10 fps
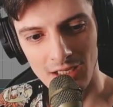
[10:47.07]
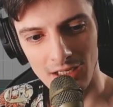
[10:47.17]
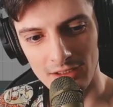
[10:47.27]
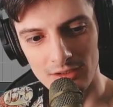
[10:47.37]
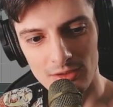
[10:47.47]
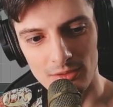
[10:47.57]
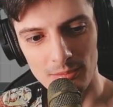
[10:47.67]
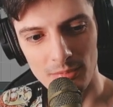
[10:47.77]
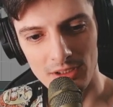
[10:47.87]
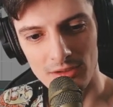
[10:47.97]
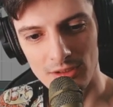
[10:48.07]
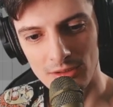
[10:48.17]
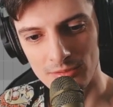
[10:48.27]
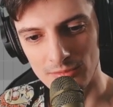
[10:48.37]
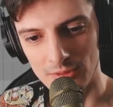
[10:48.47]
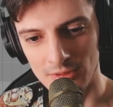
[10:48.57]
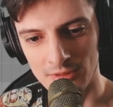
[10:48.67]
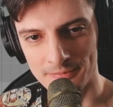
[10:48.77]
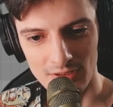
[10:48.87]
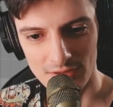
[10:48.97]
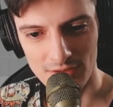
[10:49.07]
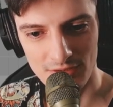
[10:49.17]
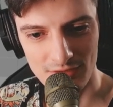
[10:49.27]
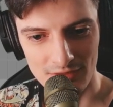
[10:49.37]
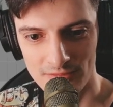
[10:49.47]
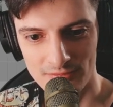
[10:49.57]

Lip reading: And on the background, this